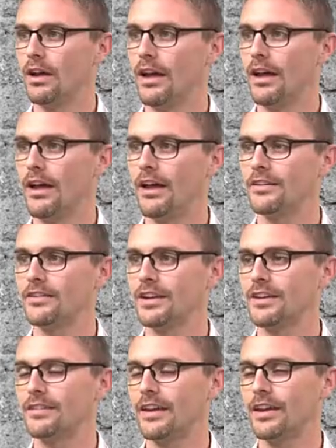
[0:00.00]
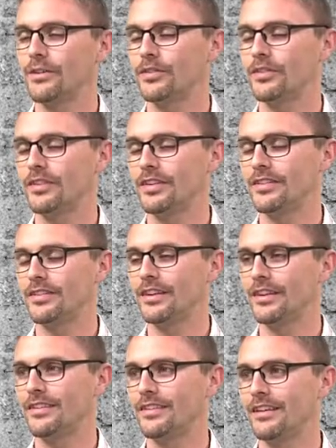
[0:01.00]
As an executive
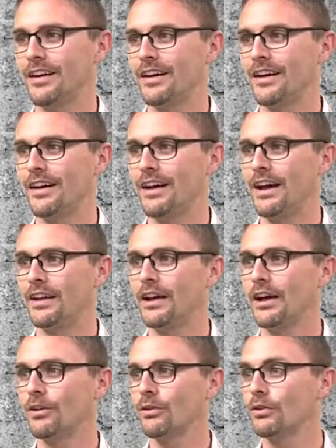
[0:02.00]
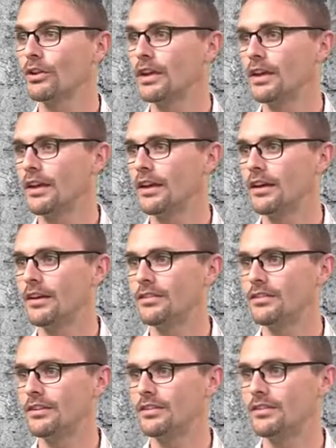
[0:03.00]
assistant, I not only
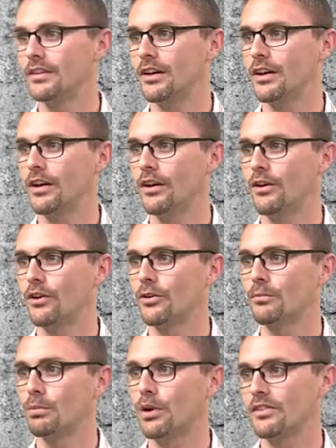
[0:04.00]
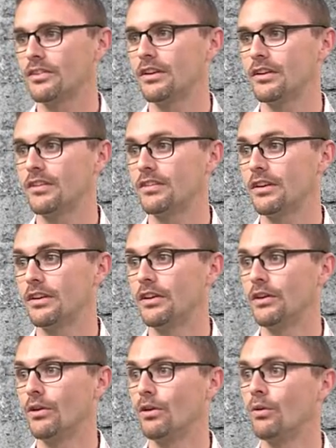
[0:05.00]
assist our president and
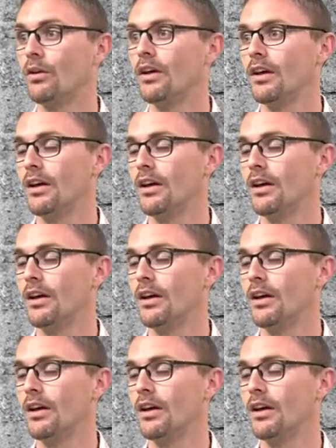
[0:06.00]
CEO,